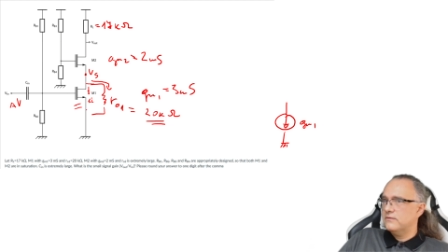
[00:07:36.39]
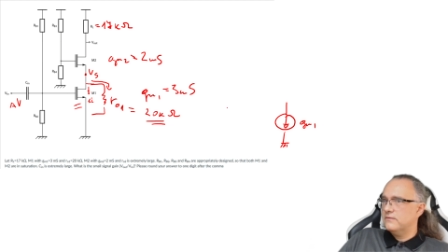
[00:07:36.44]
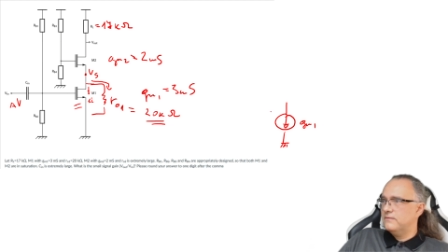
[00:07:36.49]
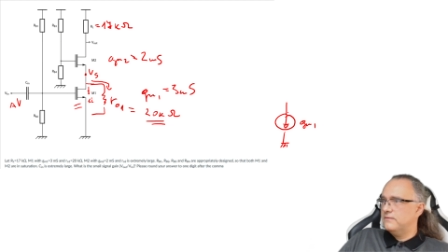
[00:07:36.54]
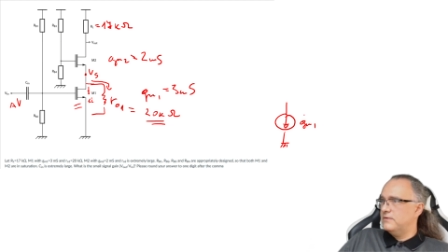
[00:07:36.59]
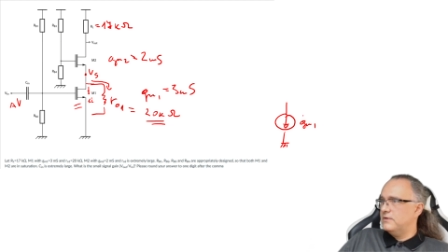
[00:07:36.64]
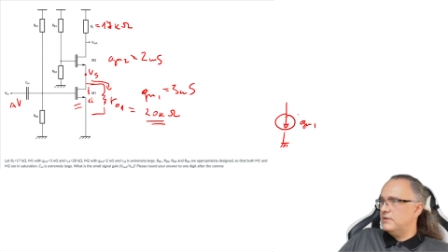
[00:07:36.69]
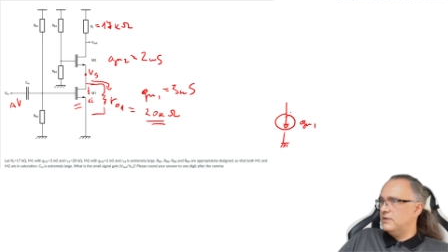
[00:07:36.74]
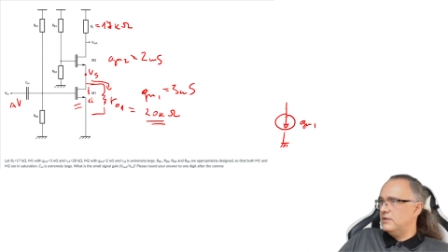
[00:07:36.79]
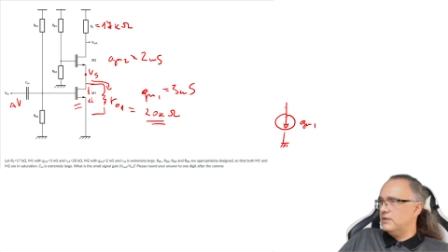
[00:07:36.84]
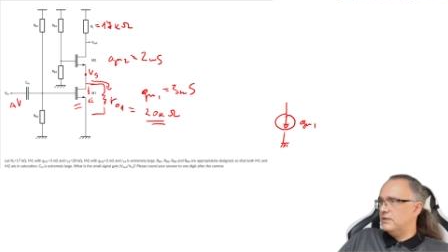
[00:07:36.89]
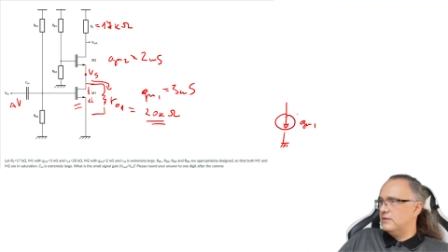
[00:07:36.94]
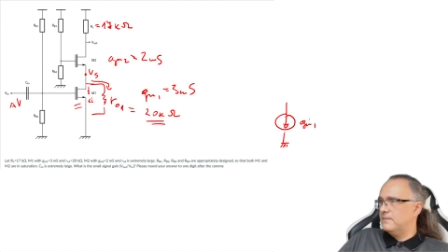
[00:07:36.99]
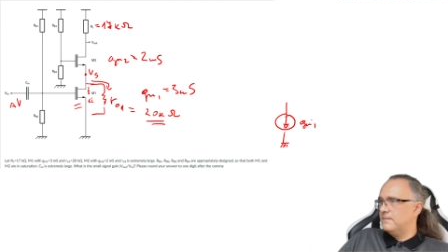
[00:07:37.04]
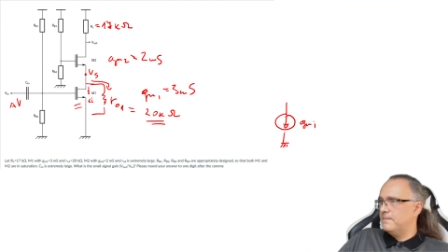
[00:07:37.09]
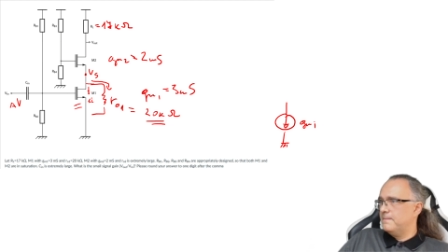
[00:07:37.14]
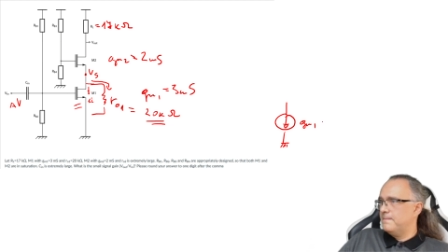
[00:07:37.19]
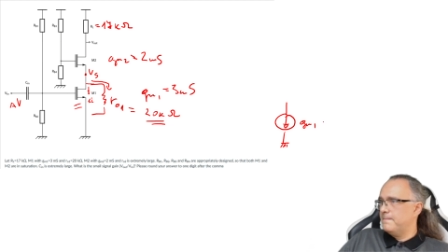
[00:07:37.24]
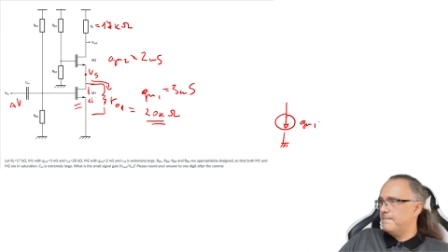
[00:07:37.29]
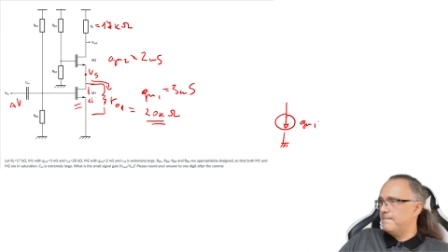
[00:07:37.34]
V in,
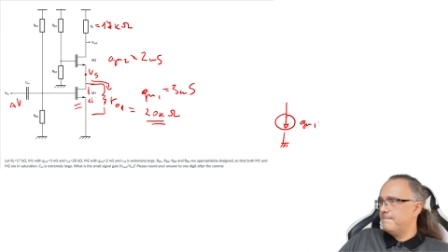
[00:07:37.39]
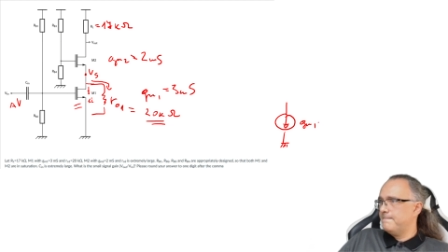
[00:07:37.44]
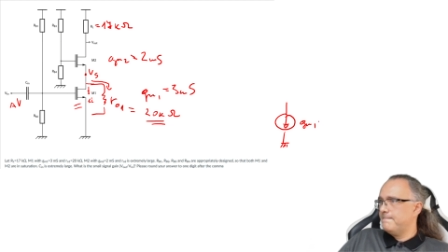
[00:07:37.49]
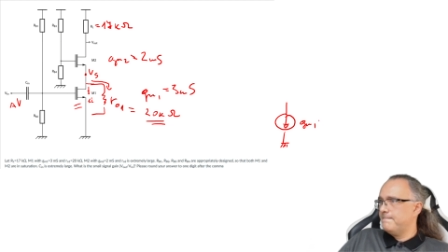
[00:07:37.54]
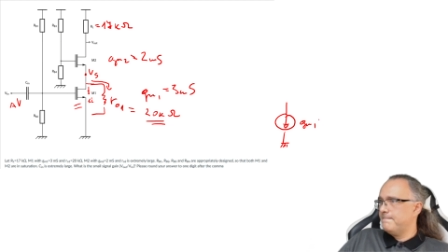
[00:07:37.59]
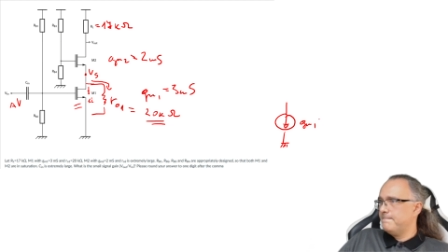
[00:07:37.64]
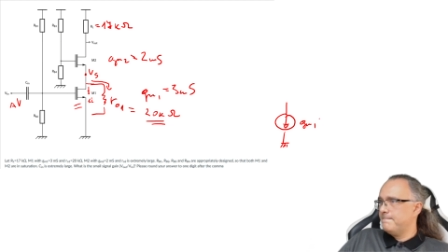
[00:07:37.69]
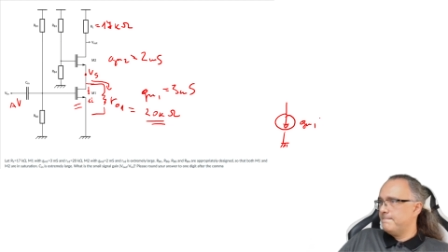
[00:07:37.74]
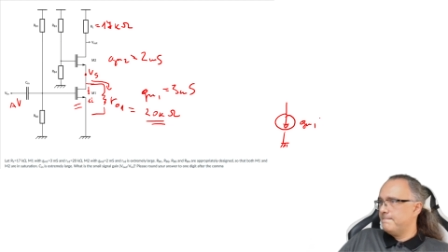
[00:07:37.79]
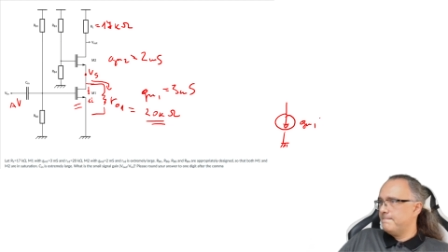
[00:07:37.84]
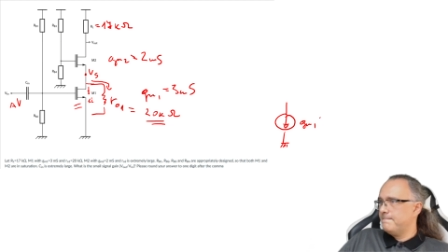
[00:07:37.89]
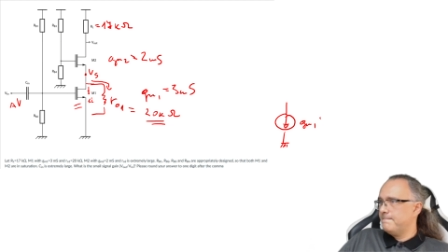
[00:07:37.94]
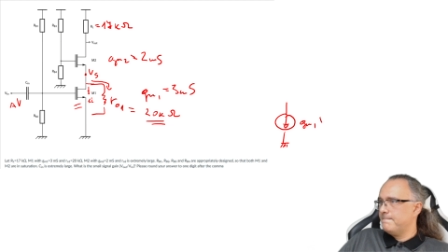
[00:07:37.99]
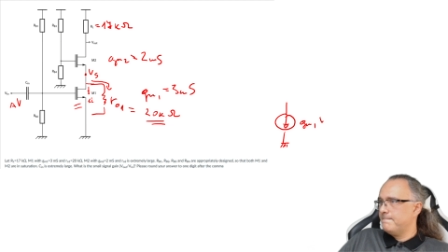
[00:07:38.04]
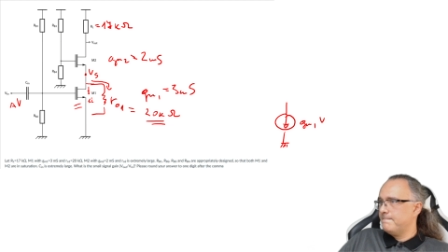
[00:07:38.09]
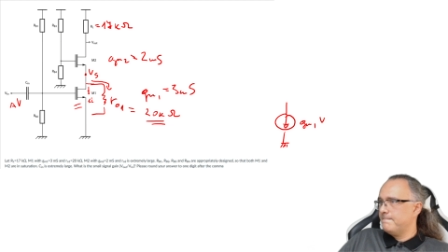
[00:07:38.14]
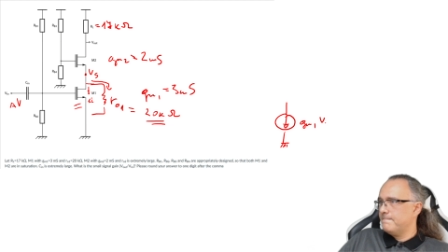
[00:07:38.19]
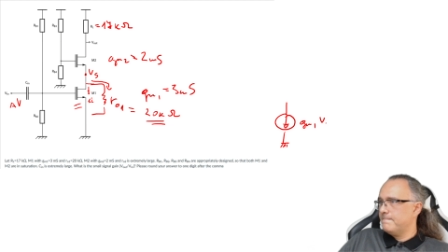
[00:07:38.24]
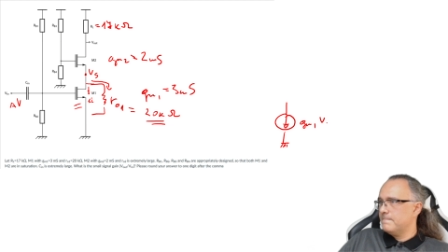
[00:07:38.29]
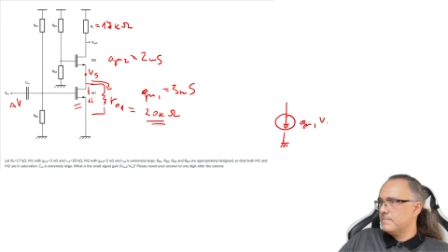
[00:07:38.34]

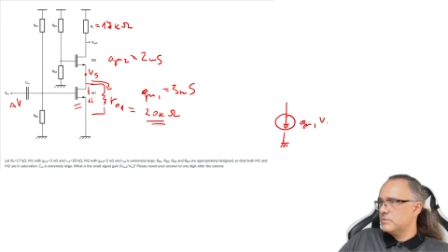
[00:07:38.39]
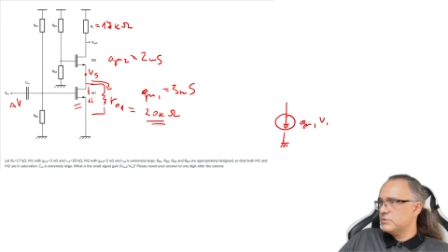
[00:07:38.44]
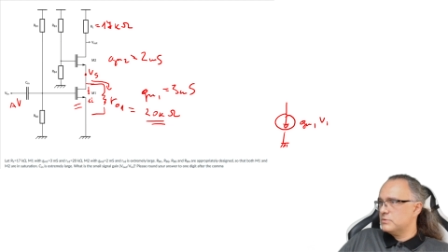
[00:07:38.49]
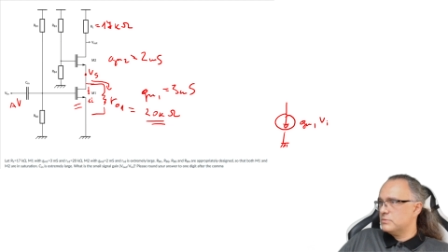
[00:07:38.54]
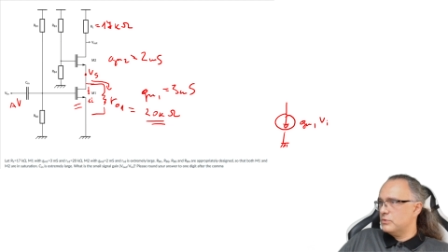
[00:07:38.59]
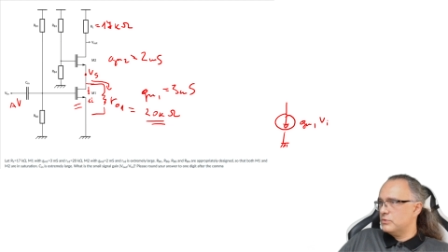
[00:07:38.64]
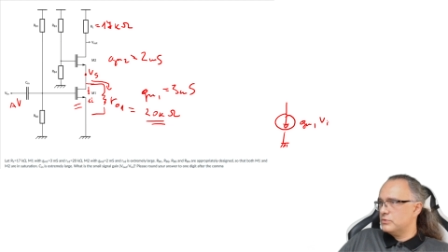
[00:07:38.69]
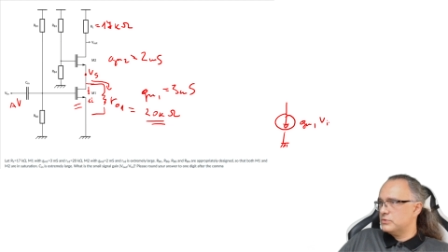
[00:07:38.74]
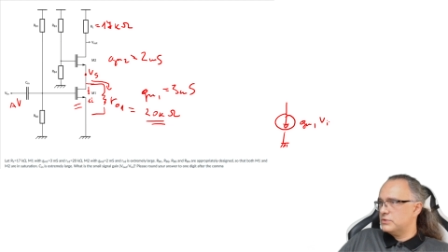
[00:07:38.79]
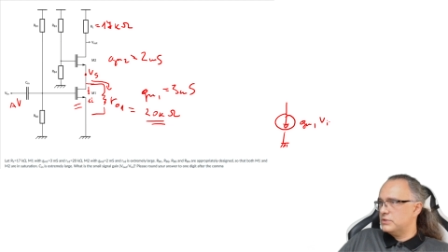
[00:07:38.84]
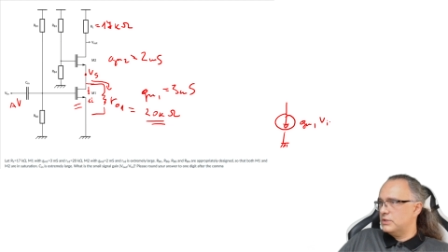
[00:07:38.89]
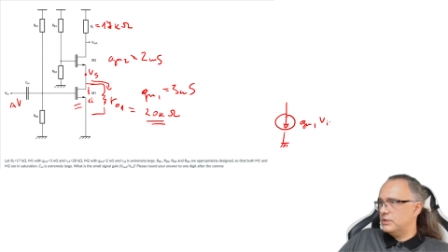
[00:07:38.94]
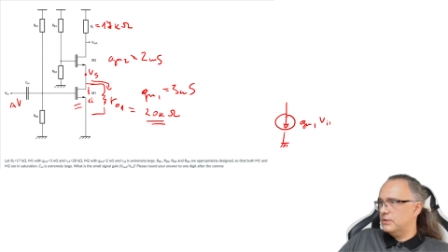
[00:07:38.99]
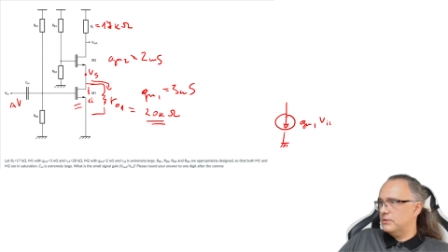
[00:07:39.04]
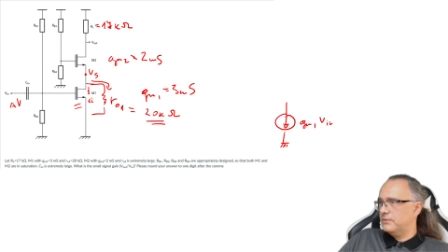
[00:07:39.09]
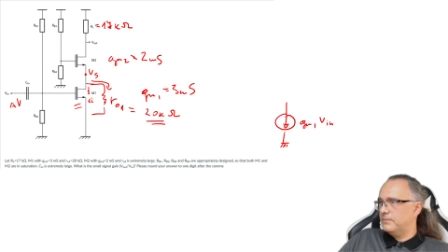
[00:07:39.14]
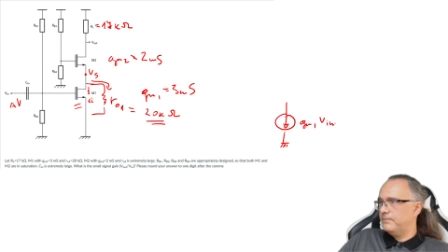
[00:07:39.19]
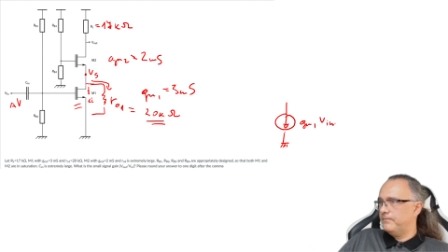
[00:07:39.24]
small signal.